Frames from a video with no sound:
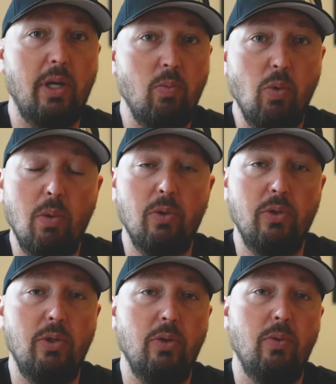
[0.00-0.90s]
in, what
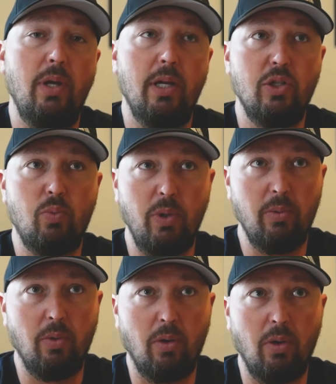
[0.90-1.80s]
we'll do is we
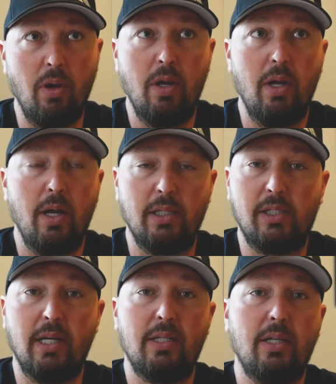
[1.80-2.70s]
will
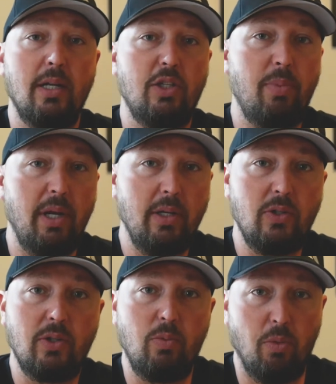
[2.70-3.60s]
assess that
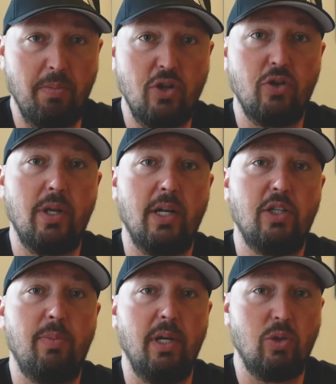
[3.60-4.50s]
space, we'll measure that
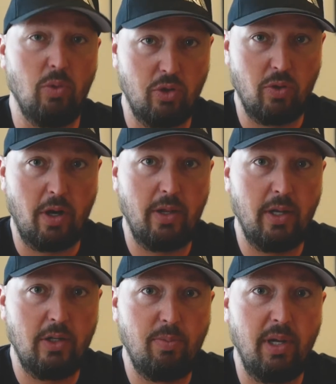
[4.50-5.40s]
space, we'll draw
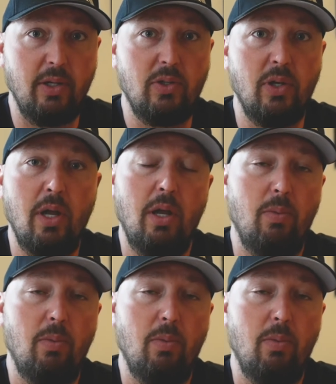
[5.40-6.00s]
that space.